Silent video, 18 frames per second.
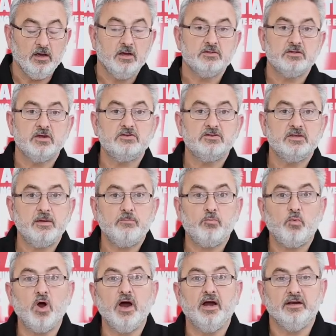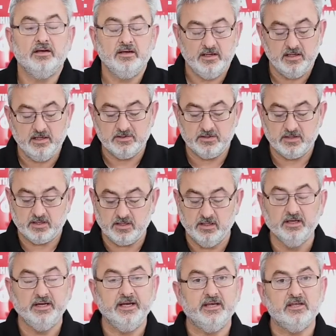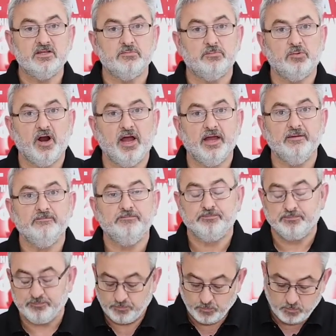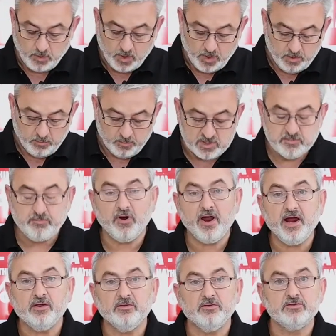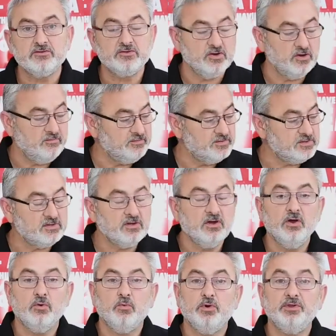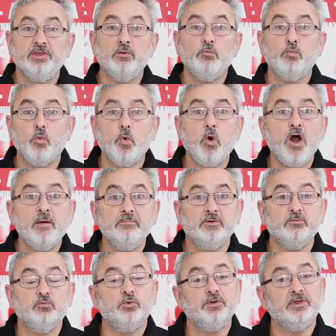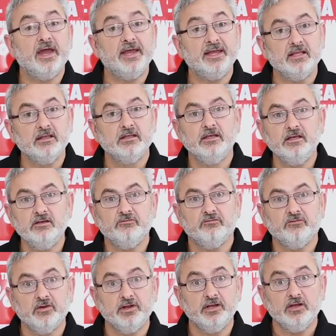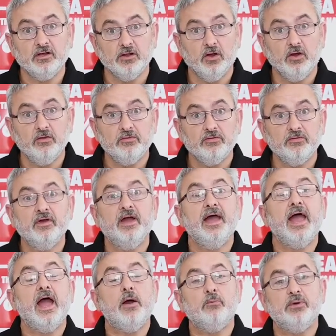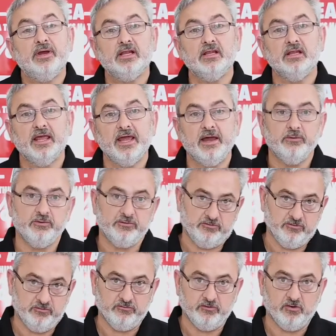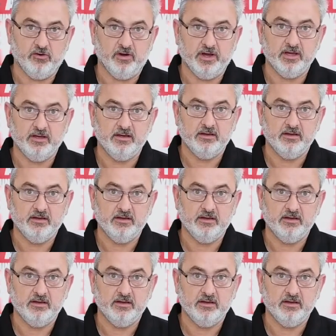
So step one is the cleaning spray. We spray it on the surface, we then wipe it with a lint-free cloth and we allow it to dry.